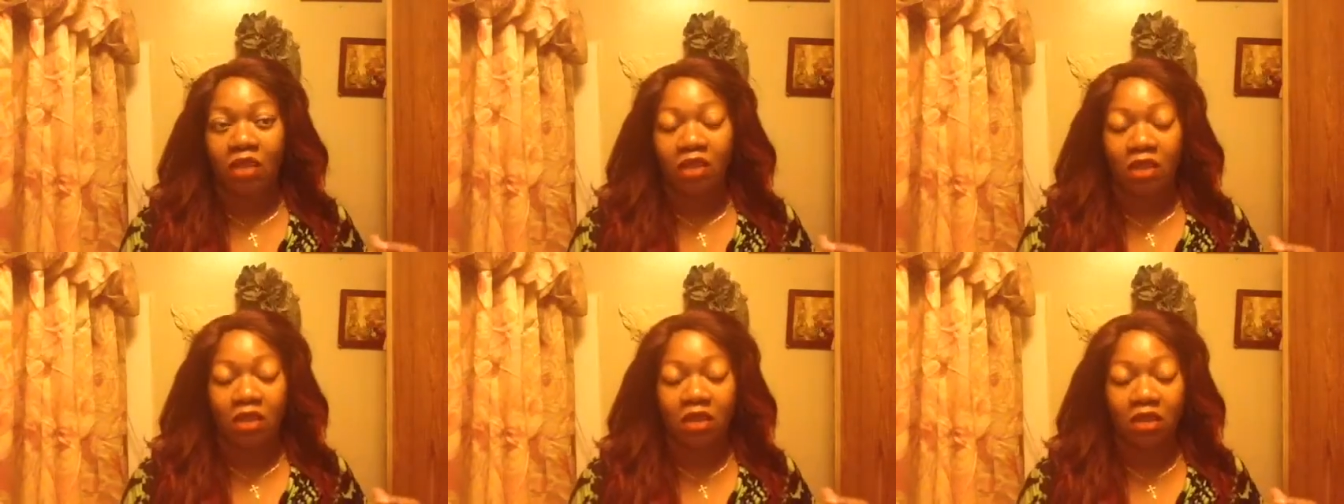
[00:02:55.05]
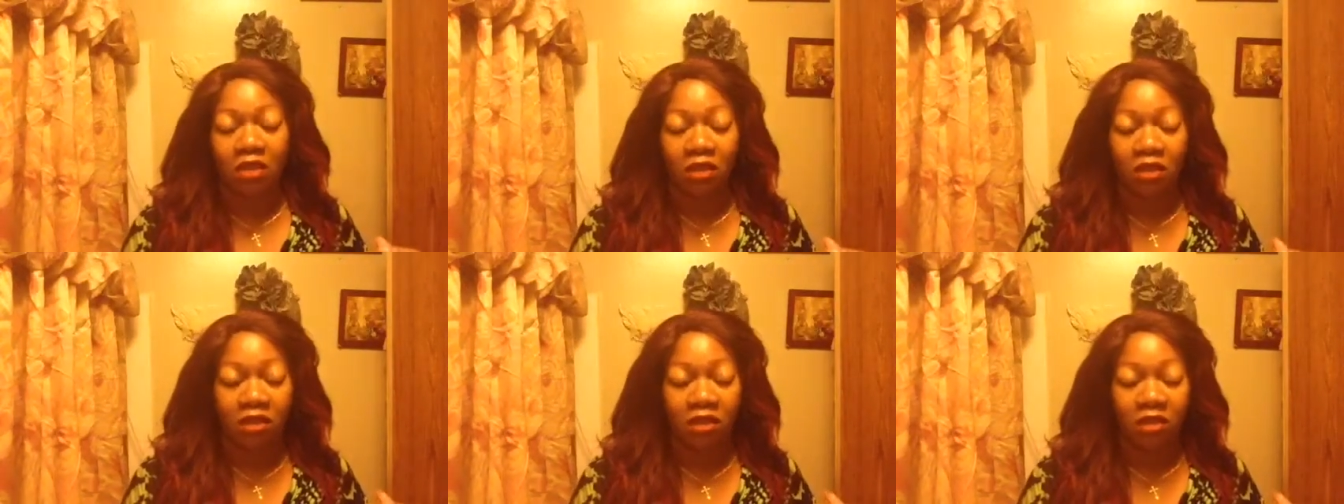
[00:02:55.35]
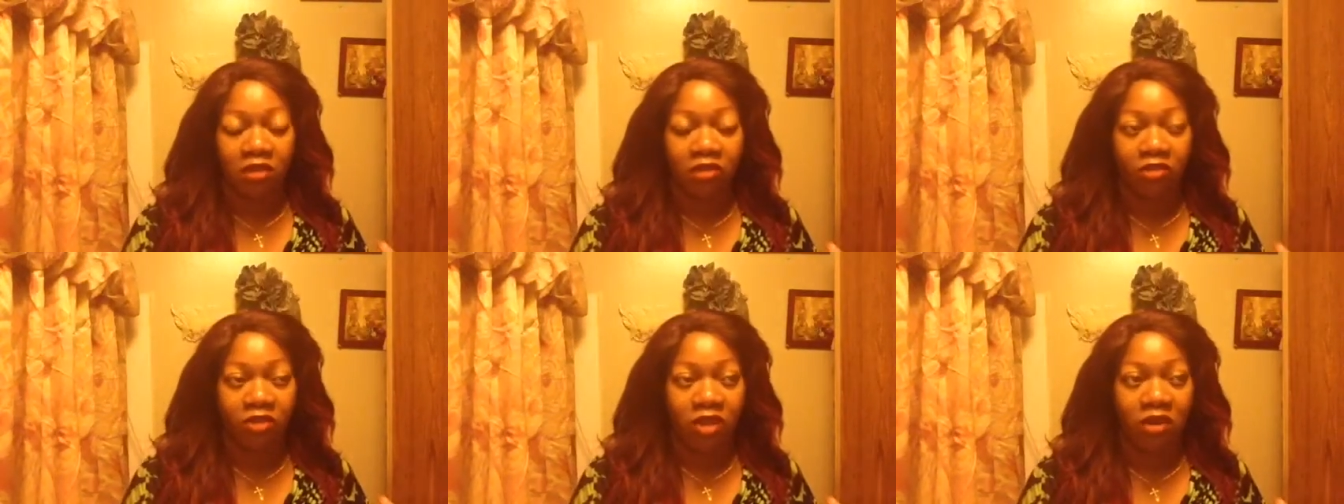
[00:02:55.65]
uh,
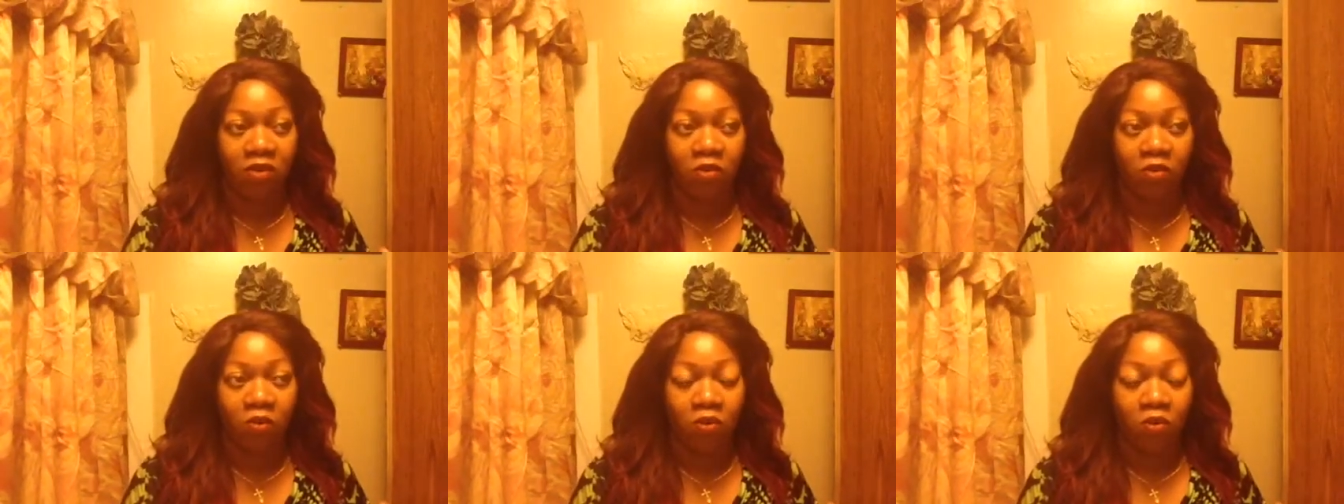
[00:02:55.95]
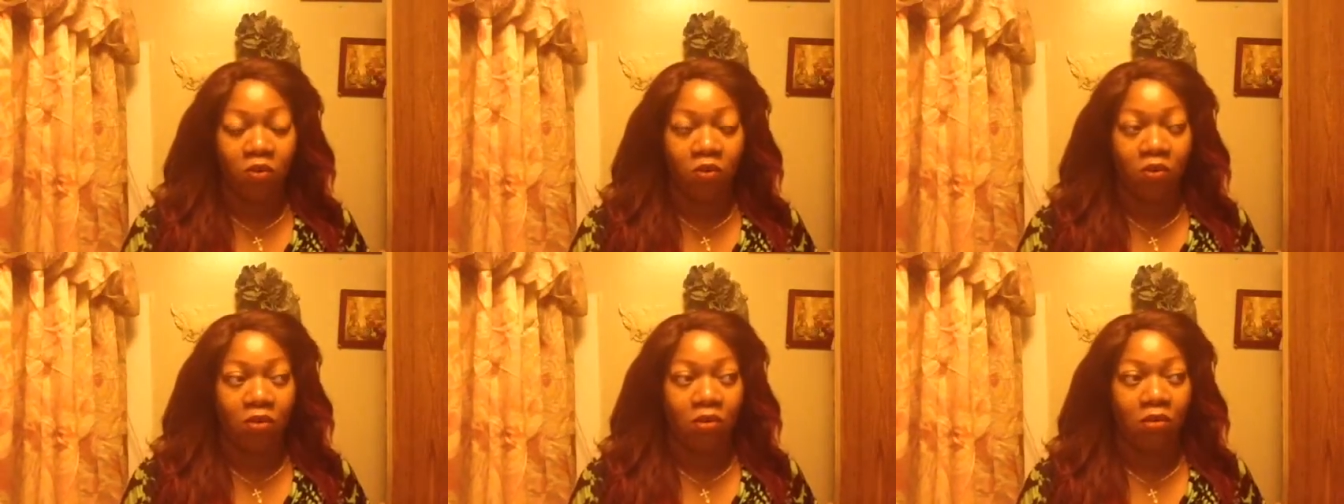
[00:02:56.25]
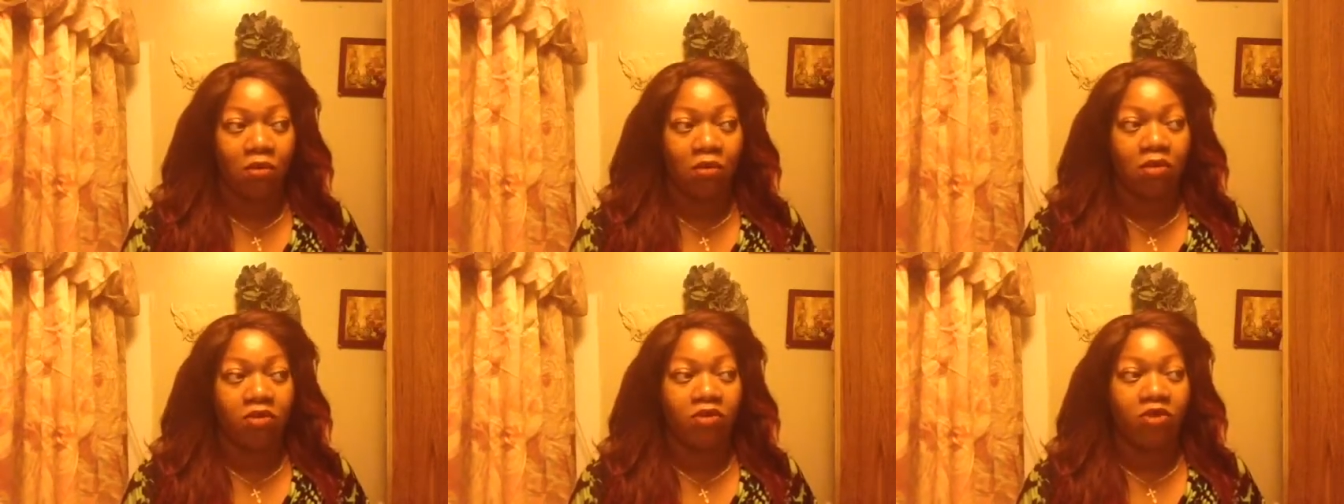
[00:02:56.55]
great
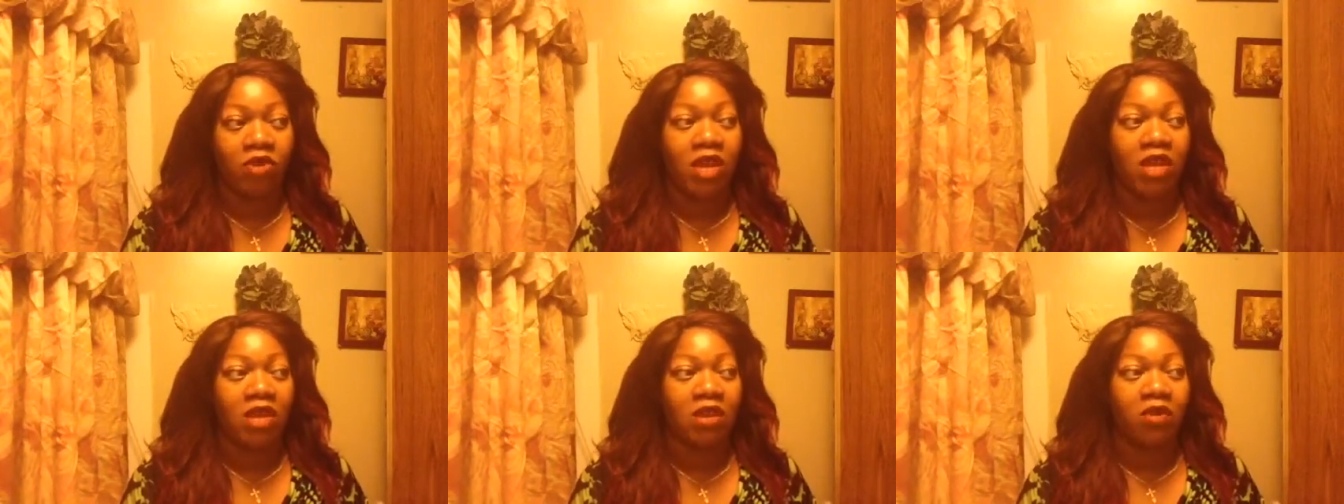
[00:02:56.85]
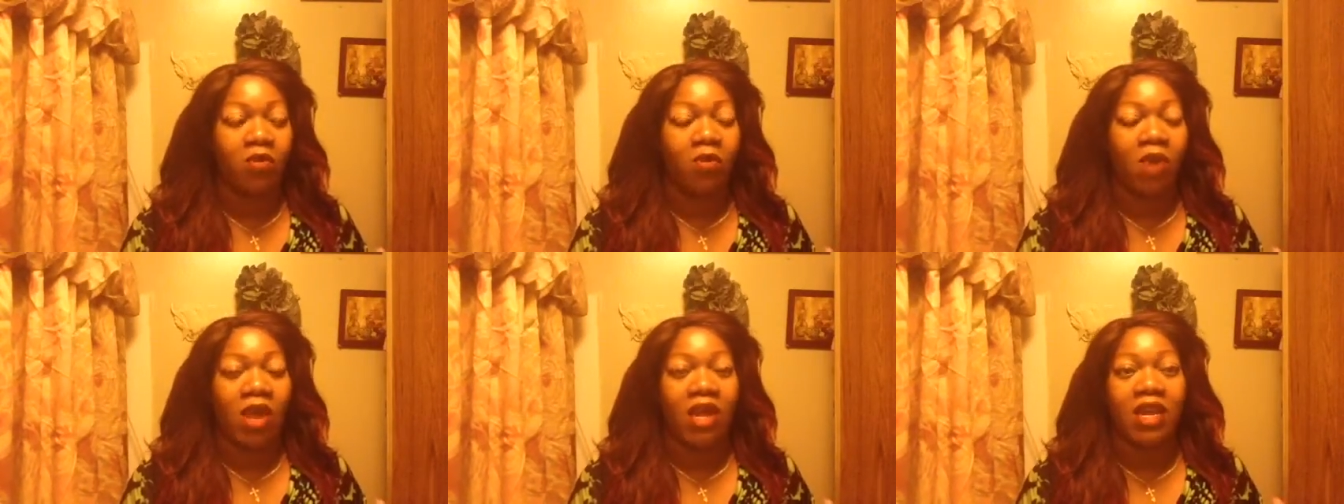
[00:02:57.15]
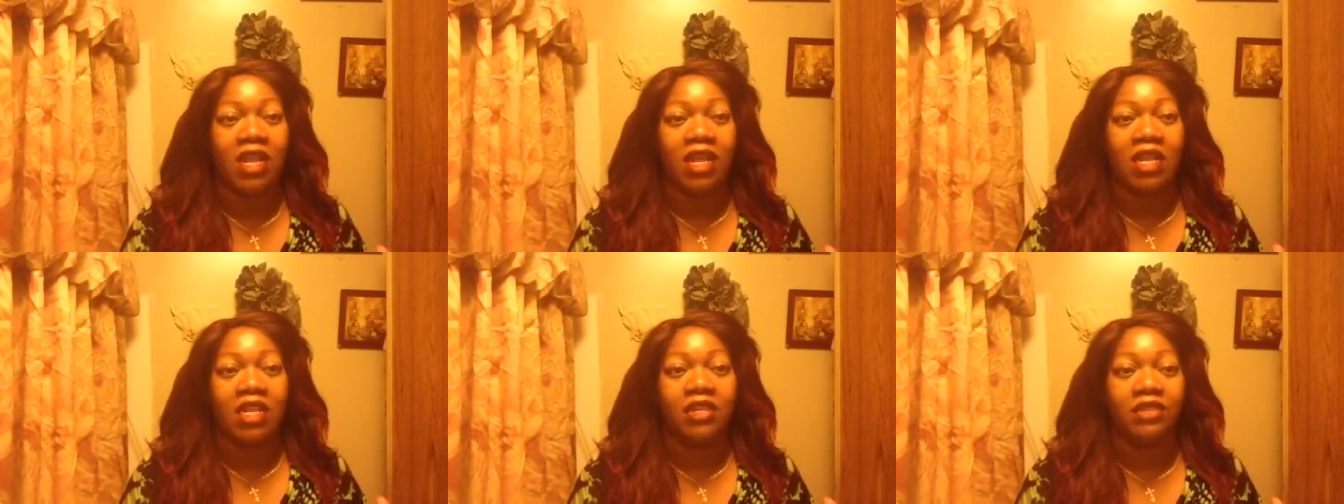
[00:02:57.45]
great
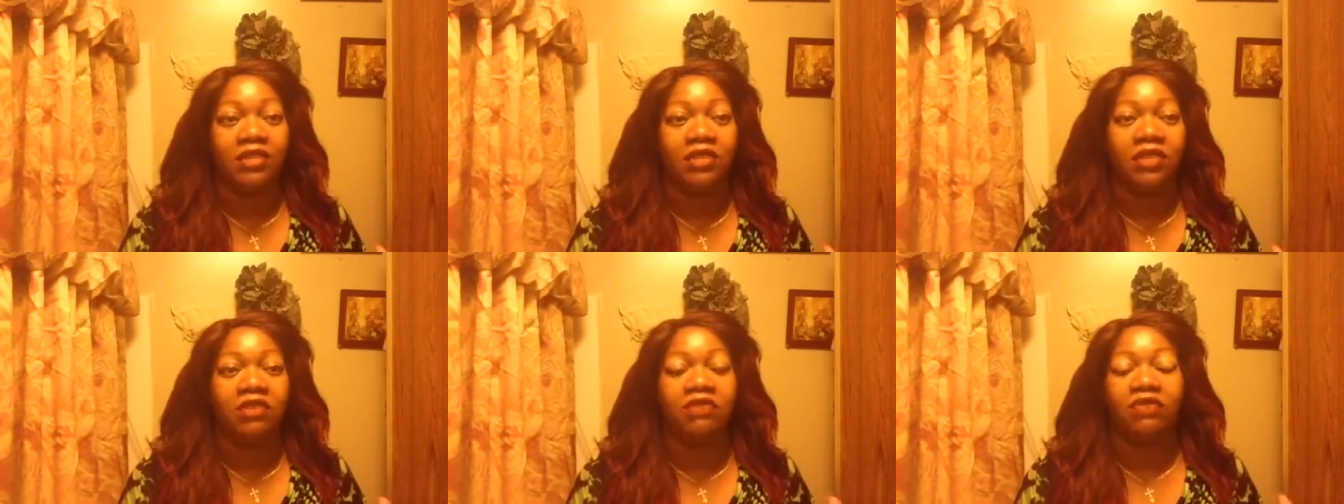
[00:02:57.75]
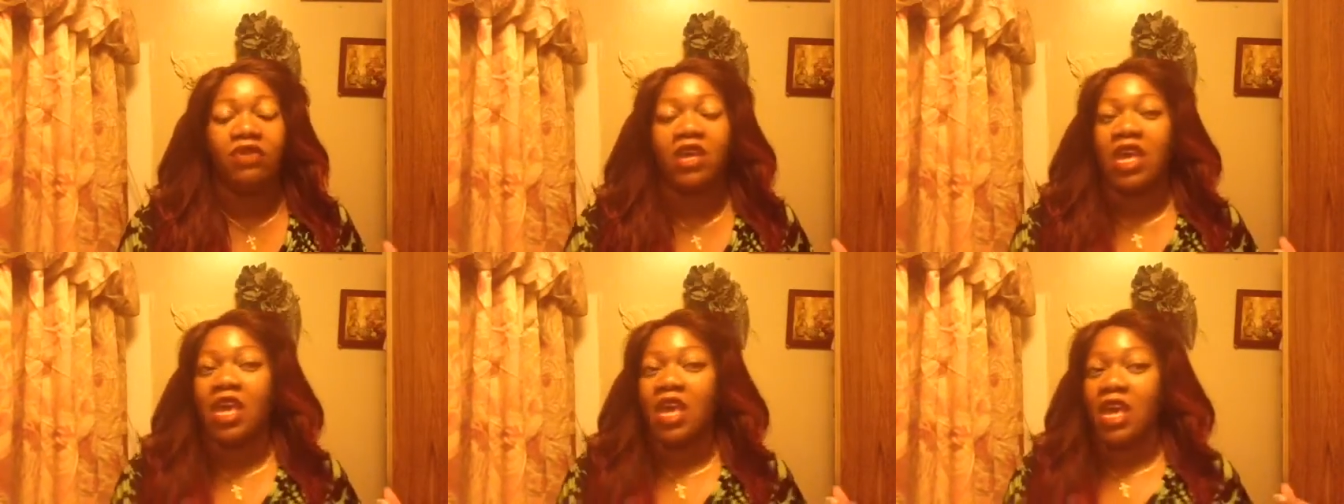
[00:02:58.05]
white adhesive